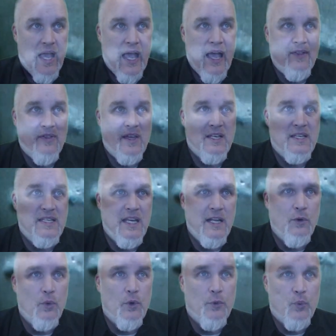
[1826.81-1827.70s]
And they did
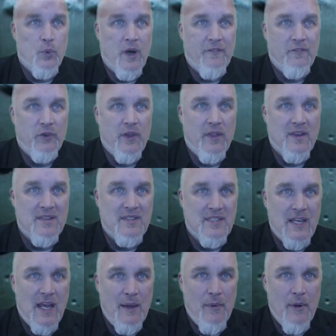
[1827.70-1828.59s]
it with roughly the
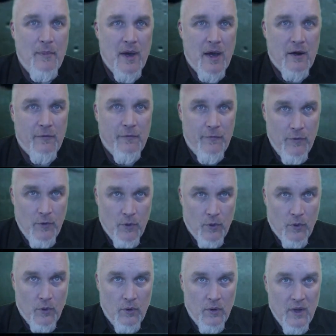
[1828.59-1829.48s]
same amount of
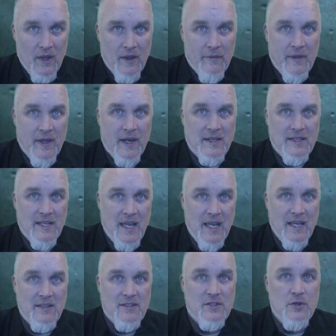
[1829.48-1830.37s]
fuel that it
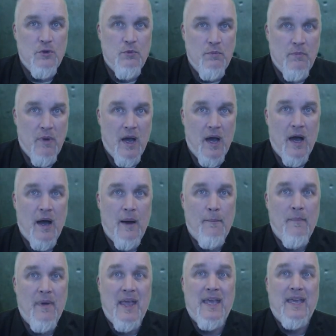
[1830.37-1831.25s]
takes to
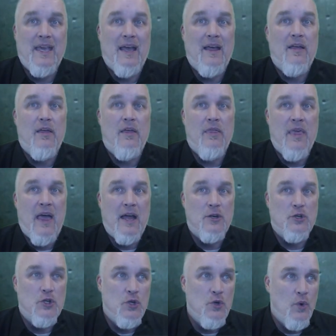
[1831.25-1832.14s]
make
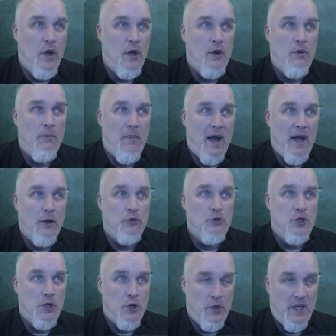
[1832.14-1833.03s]
that 200-mile
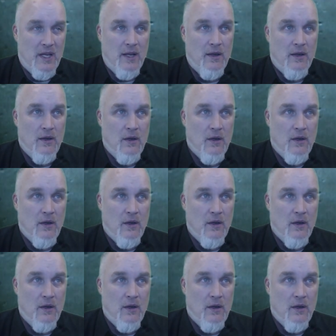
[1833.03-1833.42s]
journey,